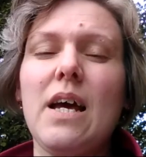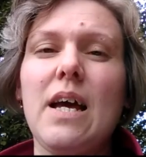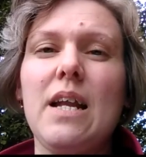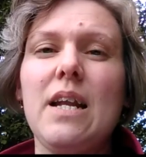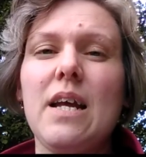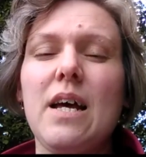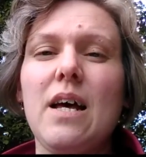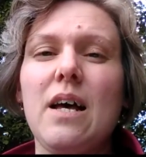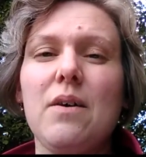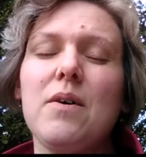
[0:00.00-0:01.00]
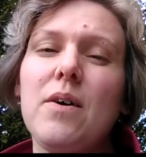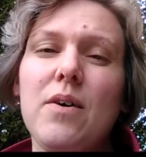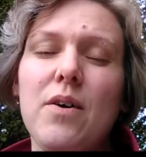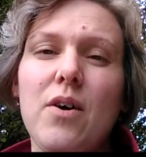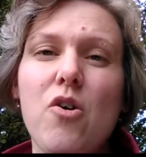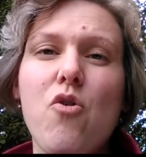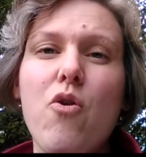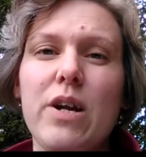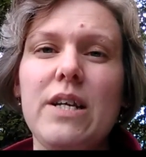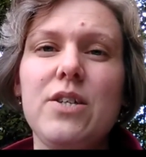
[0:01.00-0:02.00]
and uh,
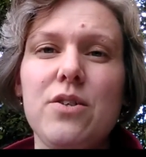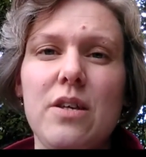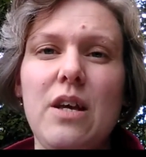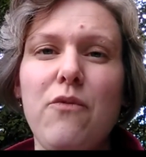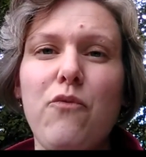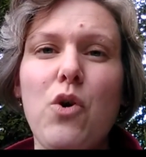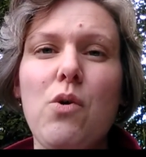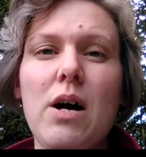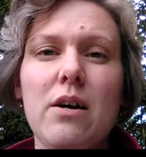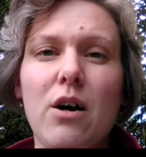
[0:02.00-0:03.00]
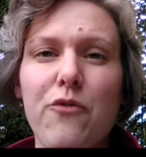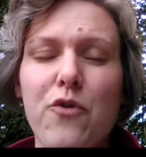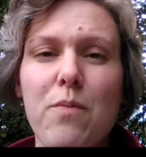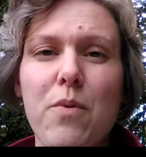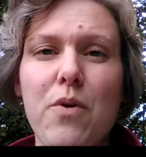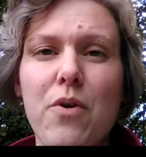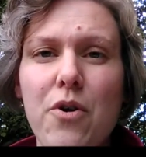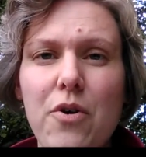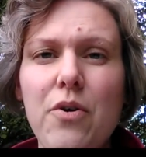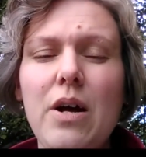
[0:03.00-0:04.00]
according to the info I got from
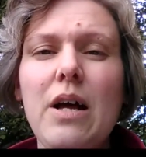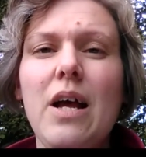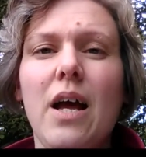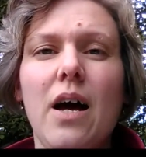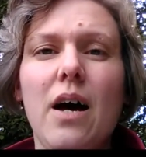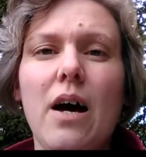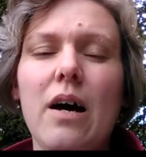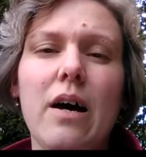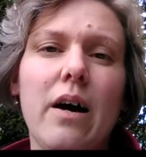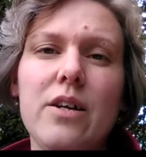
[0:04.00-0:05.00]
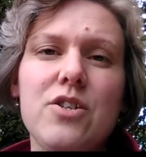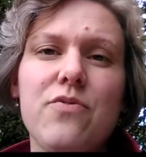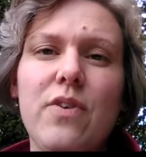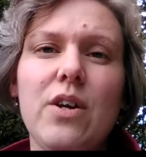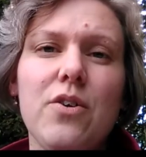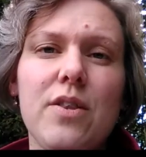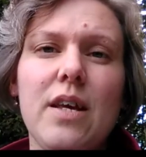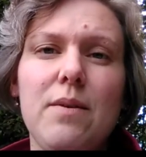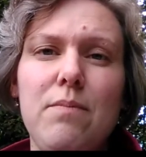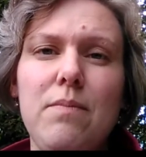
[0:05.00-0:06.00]
her, I, I just figured
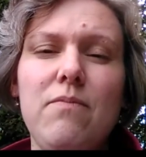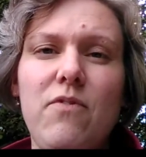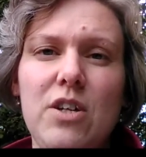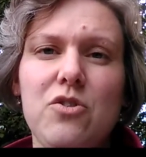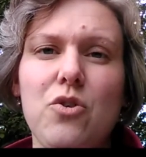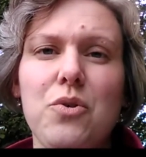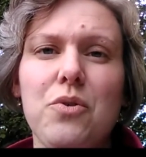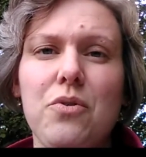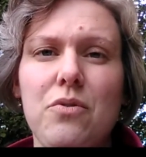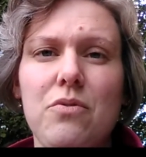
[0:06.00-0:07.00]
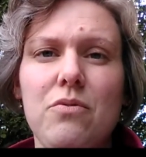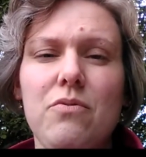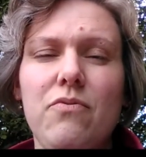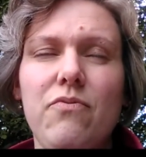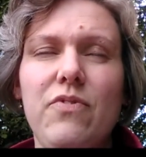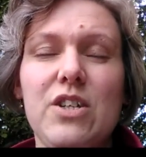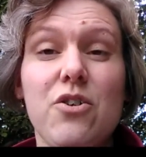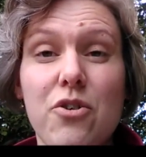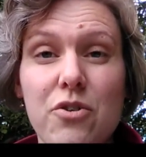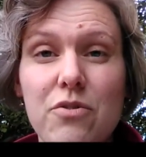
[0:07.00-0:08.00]
they'd fit her fit
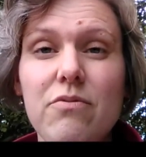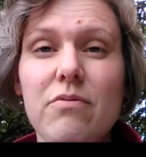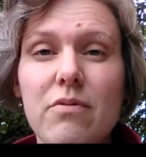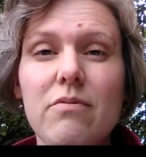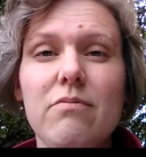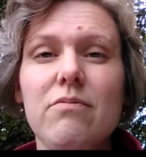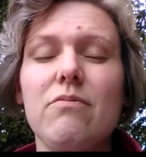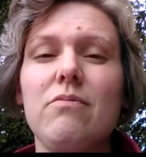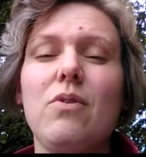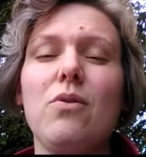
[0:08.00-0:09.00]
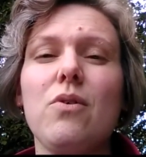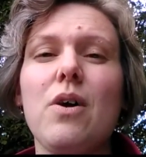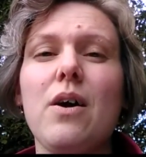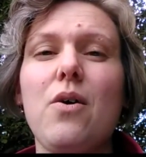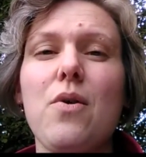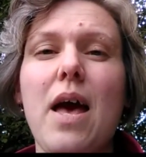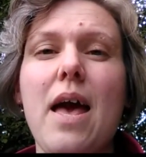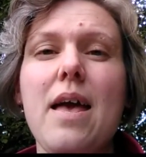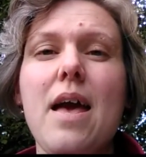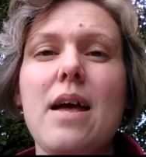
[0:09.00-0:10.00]
her
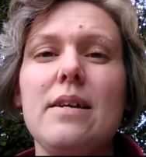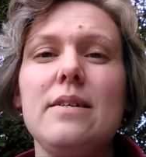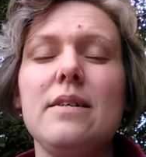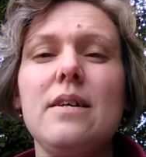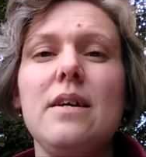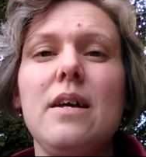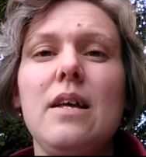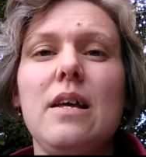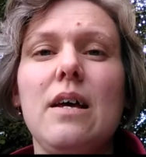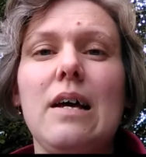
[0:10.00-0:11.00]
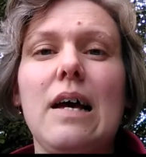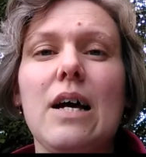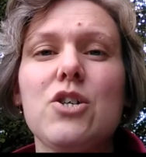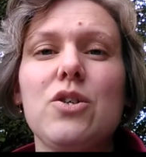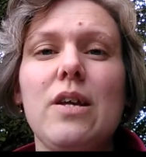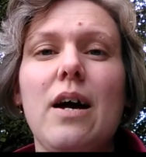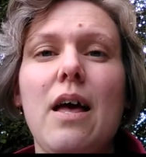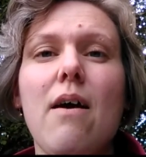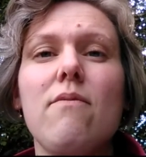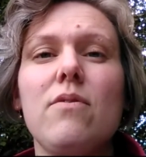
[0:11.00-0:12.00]
okay. And actually, I
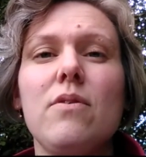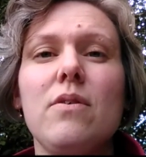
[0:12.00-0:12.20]
have